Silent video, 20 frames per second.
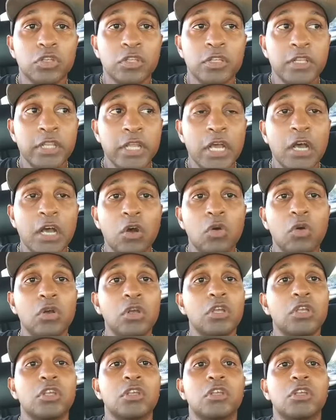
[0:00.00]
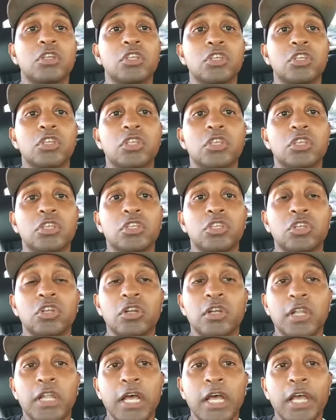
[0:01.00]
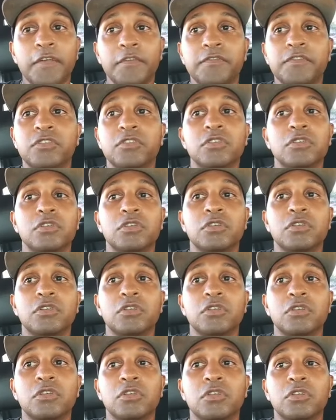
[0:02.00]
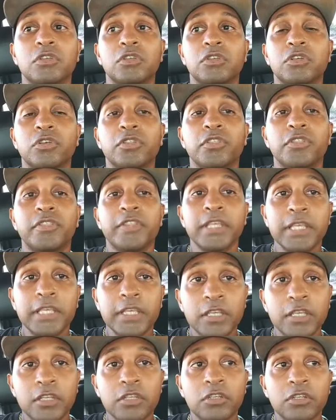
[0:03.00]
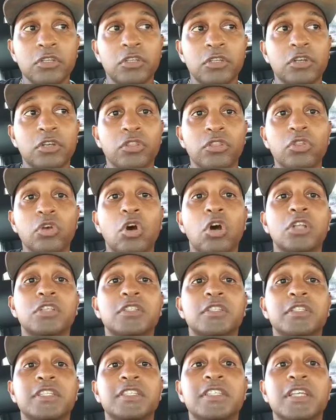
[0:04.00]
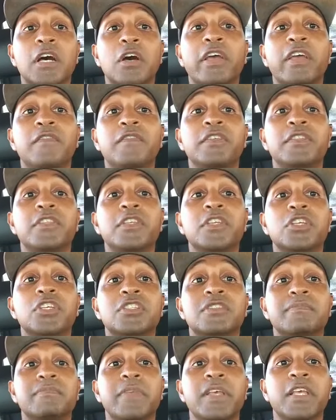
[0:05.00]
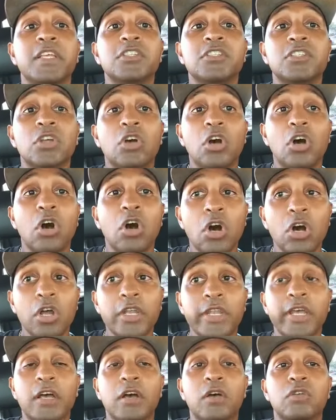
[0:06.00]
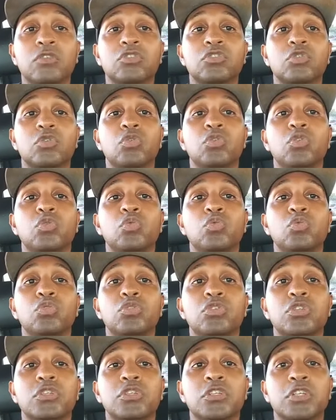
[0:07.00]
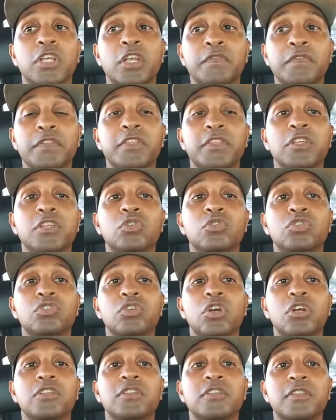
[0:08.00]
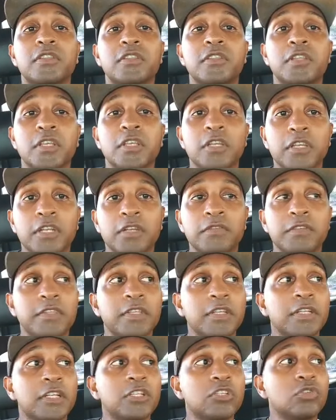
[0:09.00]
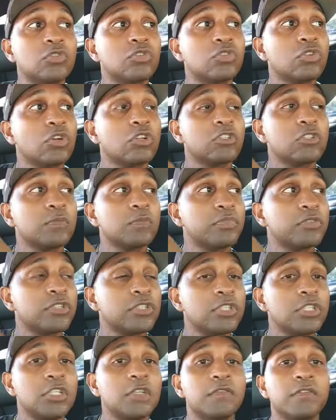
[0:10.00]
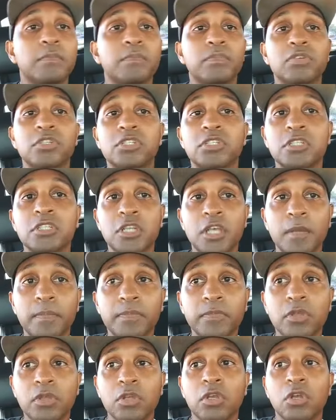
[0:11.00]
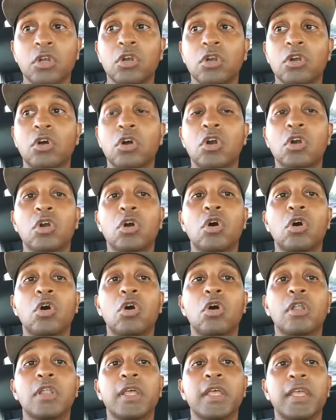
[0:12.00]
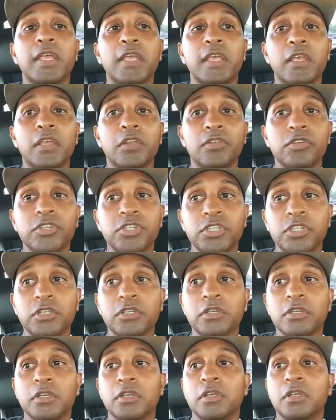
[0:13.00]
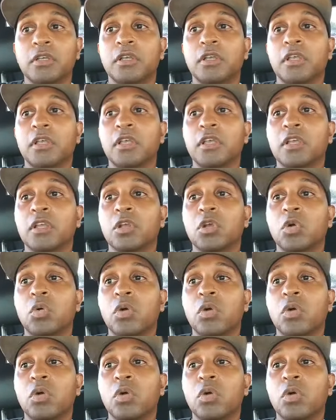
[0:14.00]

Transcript: now your lives, your thinking, your thoughts, this is how everything is based on now. So everything you start to think and everything that you start to perceive and percept are all energy. And